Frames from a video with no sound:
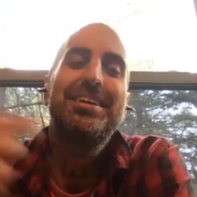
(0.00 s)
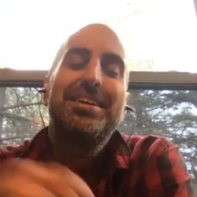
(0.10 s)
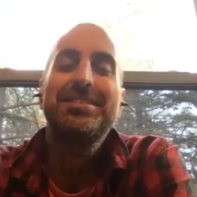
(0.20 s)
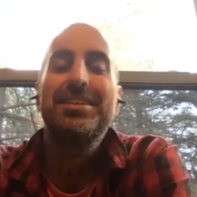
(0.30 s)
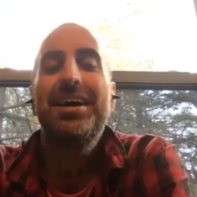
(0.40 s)

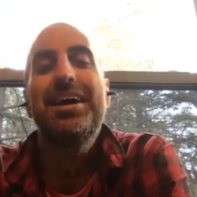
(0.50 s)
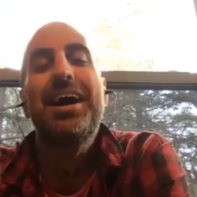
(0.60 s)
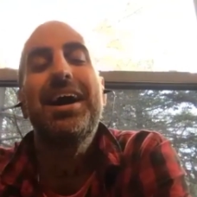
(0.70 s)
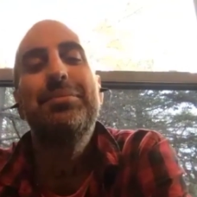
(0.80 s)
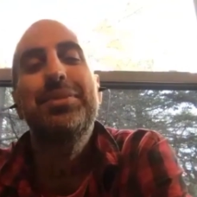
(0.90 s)
Today, I
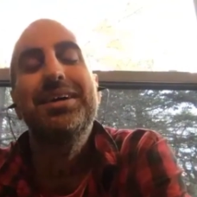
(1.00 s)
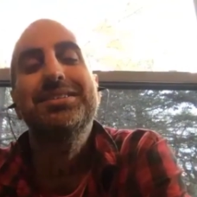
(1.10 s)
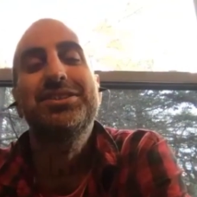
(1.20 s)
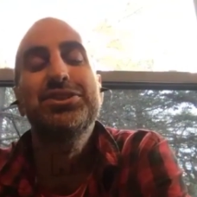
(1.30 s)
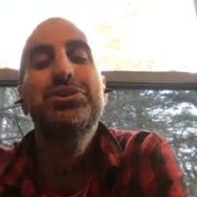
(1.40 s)
am on
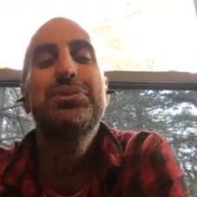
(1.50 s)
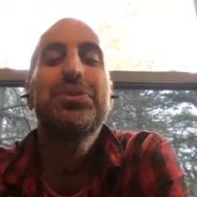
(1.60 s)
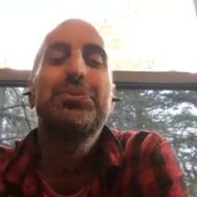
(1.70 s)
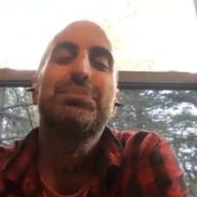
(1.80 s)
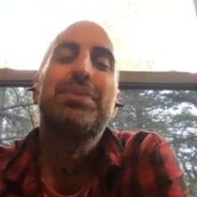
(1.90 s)
Zoom
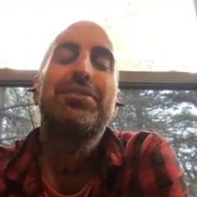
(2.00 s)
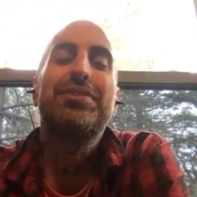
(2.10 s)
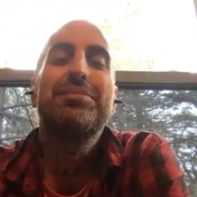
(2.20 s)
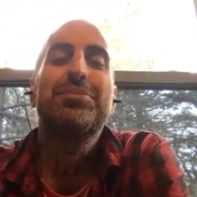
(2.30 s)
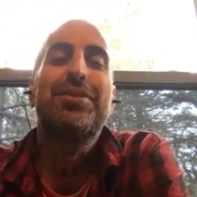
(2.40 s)
with my
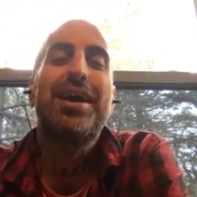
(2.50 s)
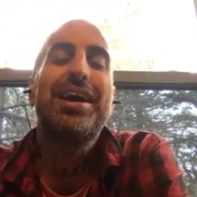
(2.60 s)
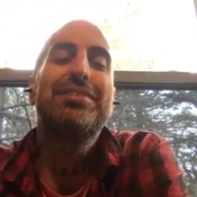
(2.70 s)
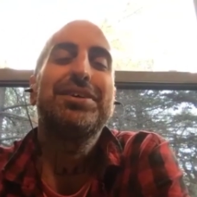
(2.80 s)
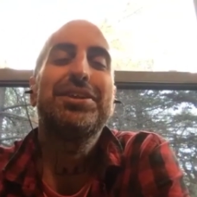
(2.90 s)
friend
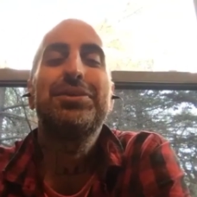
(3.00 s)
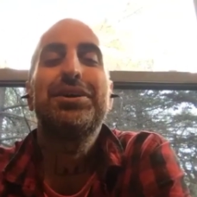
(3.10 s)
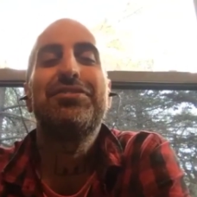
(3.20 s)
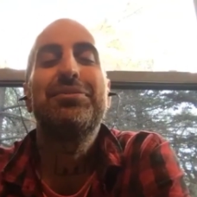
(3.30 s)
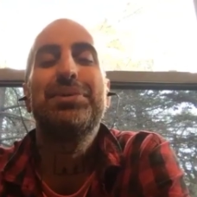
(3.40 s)
Mireya
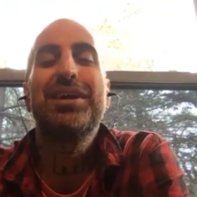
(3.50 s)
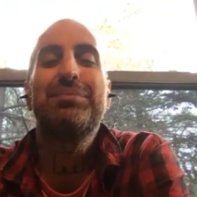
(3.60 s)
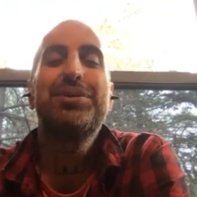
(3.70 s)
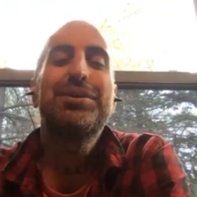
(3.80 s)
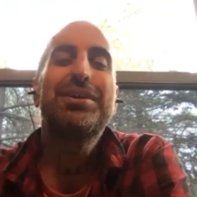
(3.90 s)
Villarreal from Pink
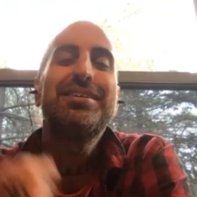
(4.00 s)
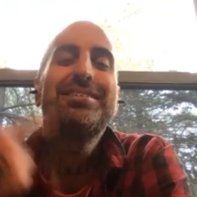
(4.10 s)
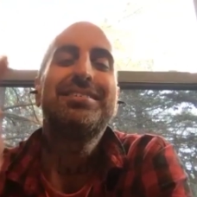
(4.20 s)
Pewter,